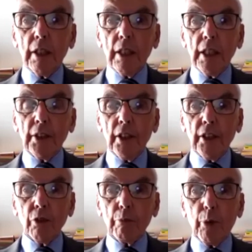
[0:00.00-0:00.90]
and that
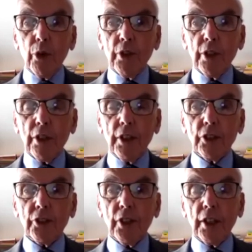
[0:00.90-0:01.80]
you'll ponder
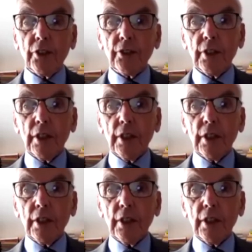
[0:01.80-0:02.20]
these things,